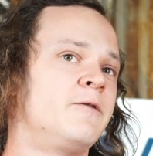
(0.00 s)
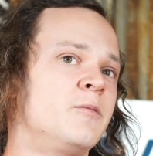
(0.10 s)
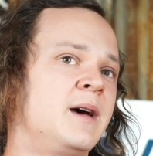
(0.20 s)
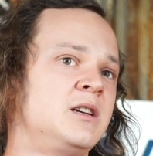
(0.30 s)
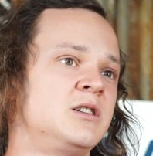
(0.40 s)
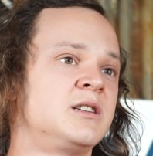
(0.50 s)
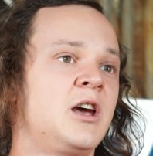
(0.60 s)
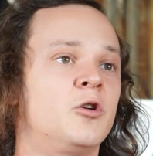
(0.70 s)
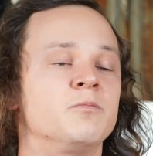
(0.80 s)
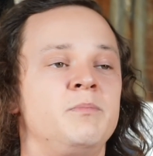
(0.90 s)
information to
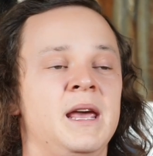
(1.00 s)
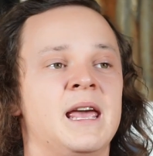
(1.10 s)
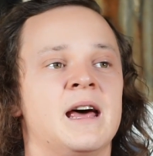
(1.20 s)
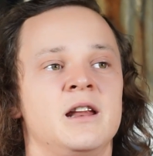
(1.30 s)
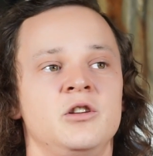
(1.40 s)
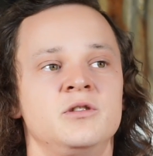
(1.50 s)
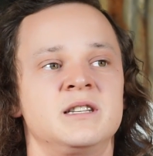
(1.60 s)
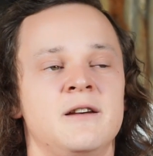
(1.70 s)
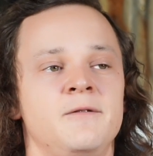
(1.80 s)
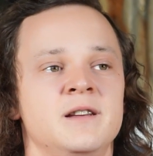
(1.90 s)
help pick out a new
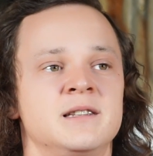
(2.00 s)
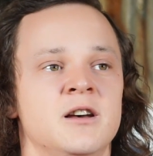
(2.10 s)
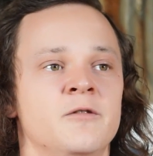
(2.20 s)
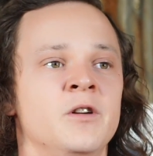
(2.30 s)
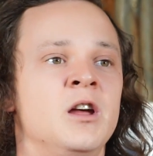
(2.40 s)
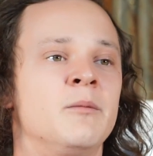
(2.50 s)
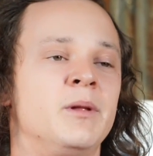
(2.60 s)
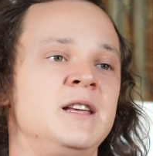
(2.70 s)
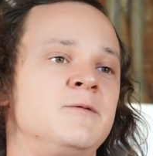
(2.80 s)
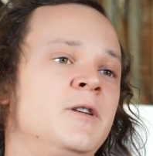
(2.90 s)
set for yourself,
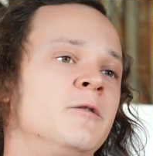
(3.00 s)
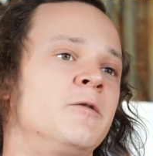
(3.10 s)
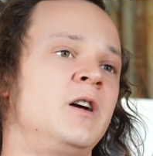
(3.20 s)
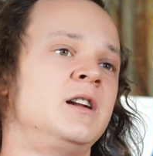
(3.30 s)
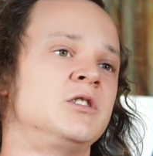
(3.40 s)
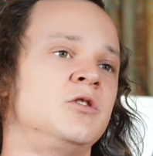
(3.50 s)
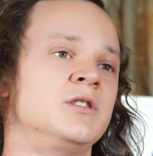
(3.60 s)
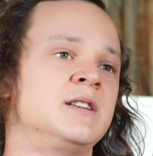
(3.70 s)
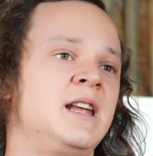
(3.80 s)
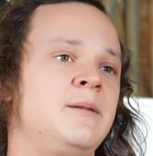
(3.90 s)
please feel free to
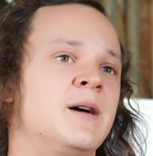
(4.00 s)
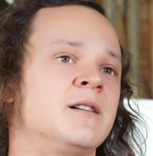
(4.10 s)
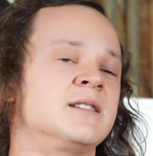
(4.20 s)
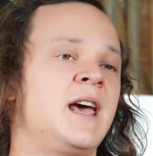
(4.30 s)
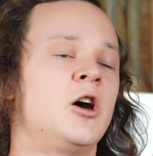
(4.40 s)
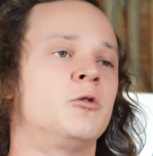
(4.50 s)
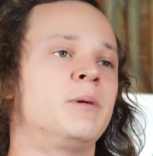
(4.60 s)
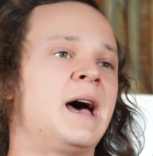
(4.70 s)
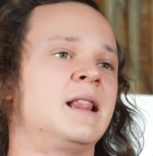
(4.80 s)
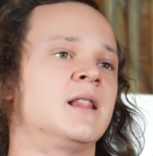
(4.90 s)
shoot us an email to
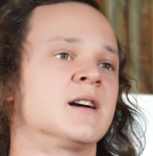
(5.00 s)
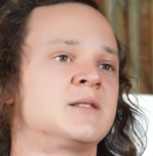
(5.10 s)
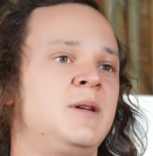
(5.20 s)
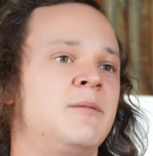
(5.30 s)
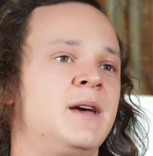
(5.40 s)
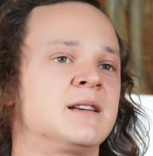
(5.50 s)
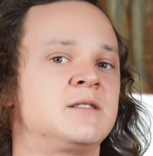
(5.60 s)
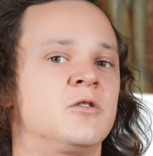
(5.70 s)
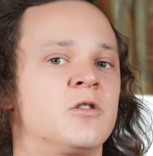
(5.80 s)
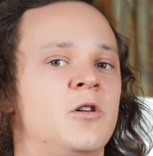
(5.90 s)

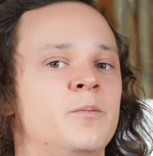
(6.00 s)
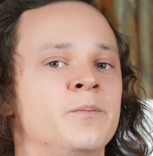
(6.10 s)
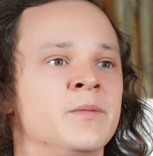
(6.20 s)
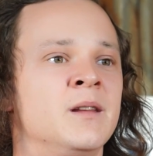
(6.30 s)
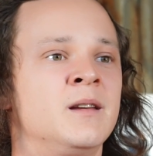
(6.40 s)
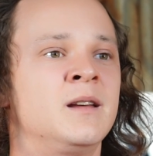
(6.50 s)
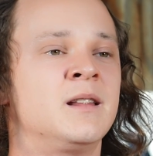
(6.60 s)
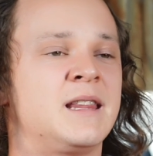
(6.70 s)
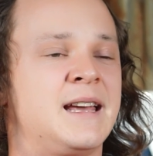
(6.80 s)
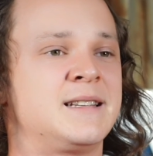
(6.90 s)
help@luxbmx.com.
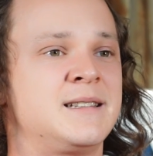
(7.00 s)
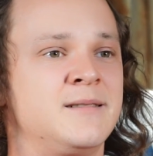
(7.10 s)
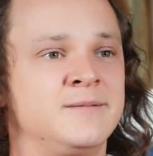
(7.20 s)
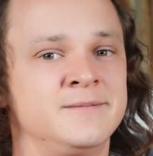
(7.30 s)
Thanks.